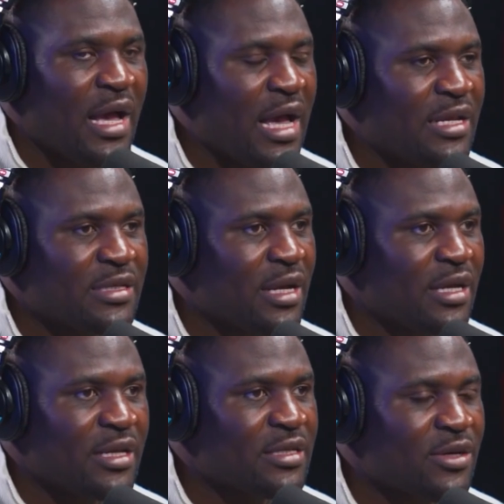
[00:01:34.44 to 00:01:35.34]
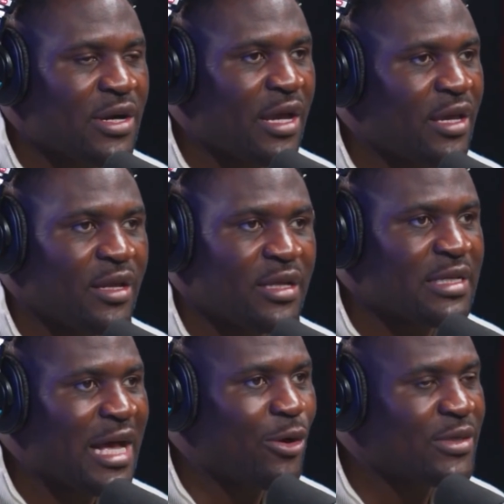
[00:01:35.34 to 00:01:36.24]
Adesanya's striking
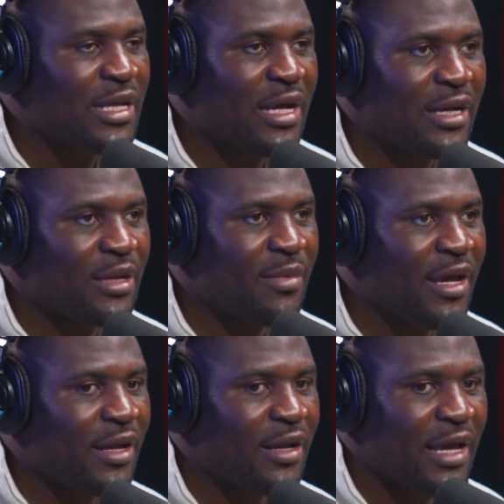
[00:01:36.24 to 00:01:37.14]
is outstanding, man.